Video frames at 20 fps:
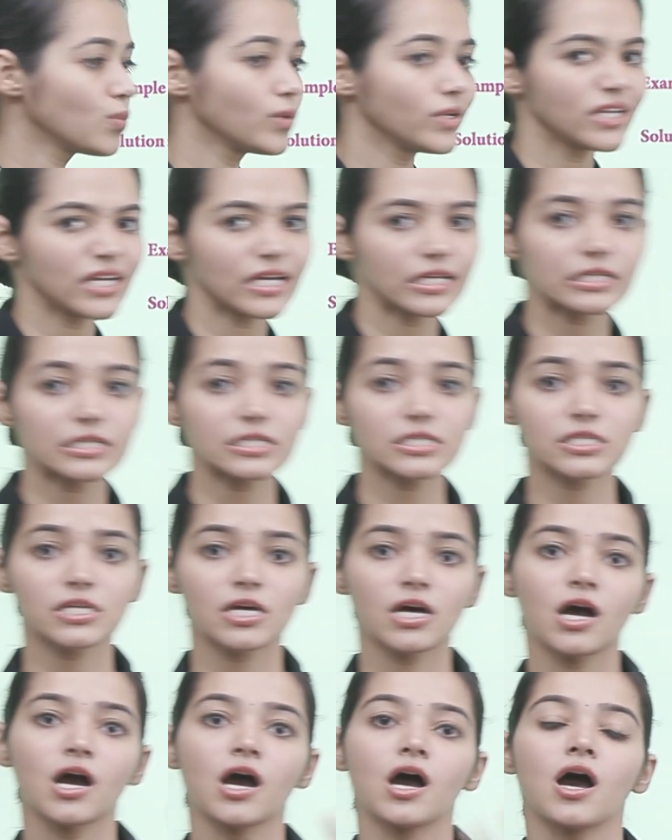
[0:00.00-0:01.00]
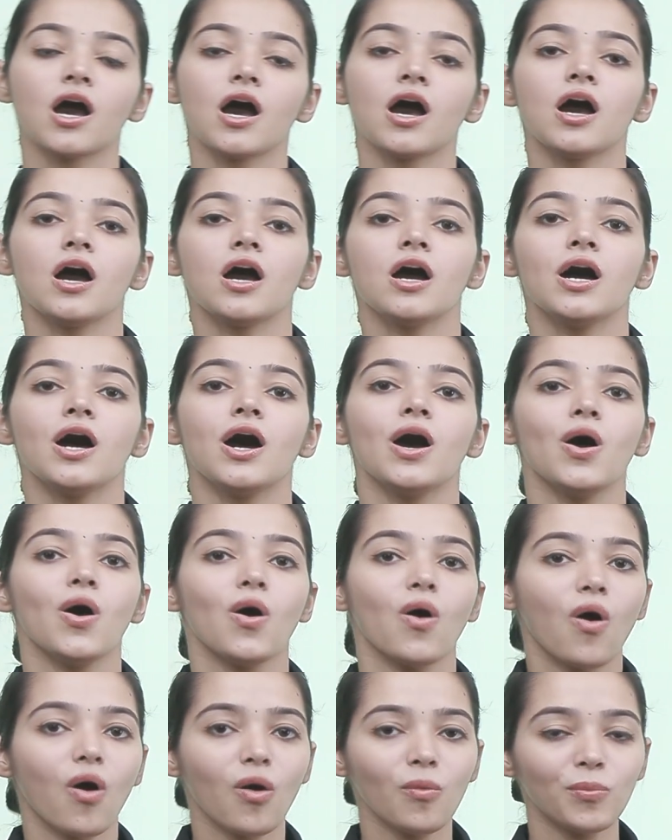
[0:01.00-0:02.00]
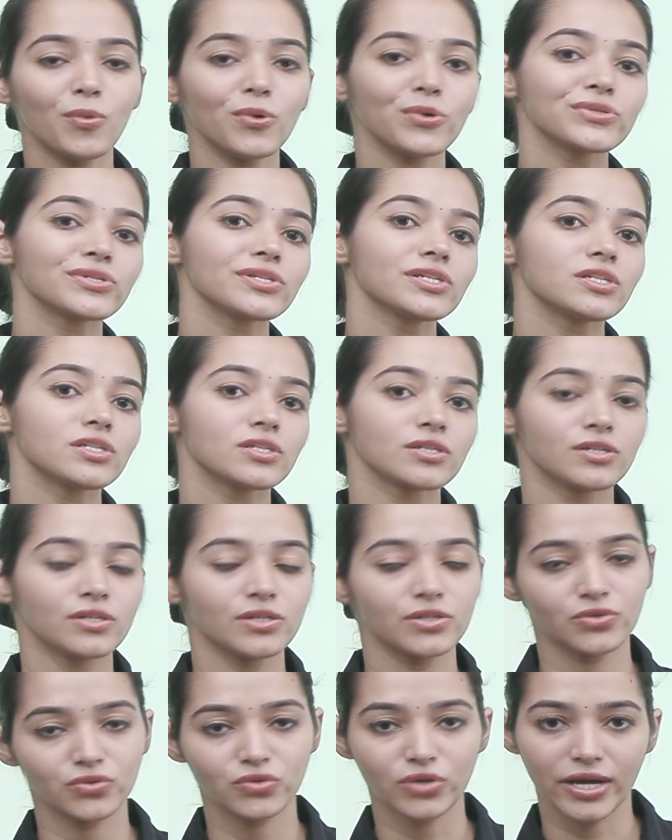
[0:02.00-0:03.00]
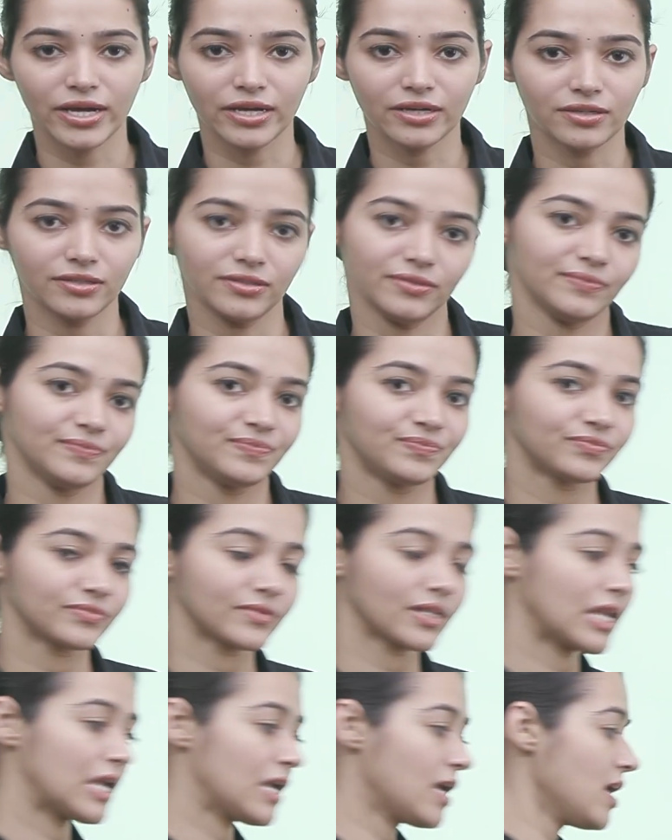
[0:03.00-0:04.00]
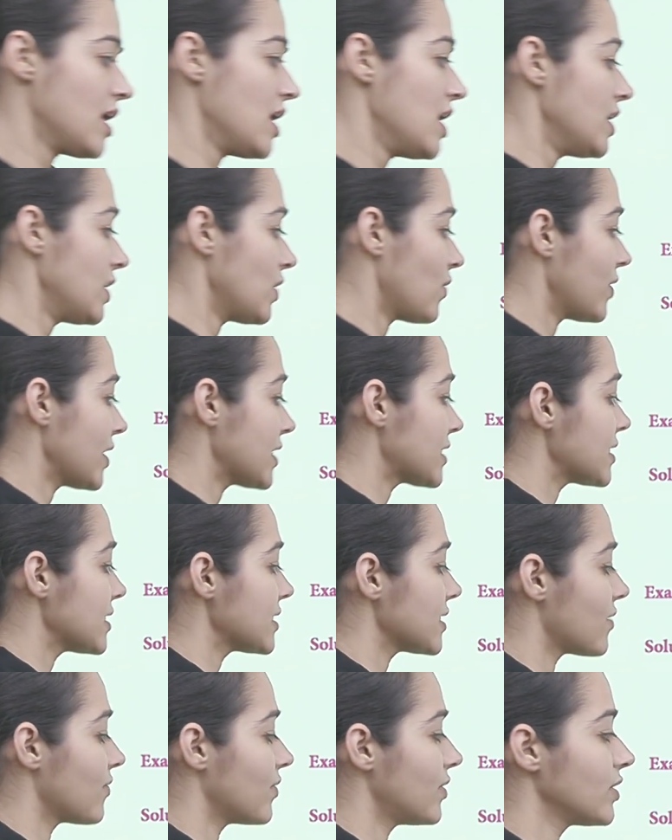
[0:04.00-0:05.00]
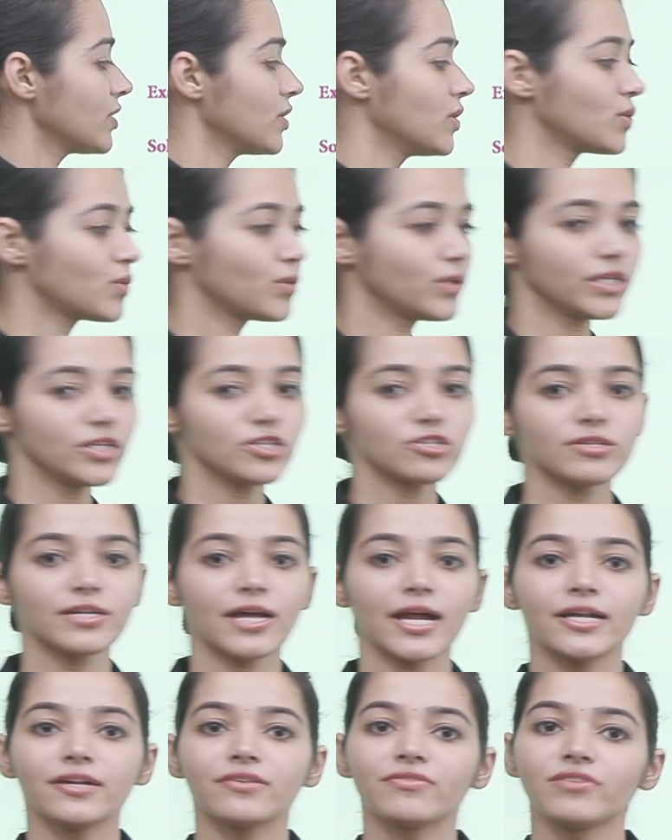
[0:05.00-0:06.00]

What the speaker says: we get its opposite triangle. Now next is our rotation and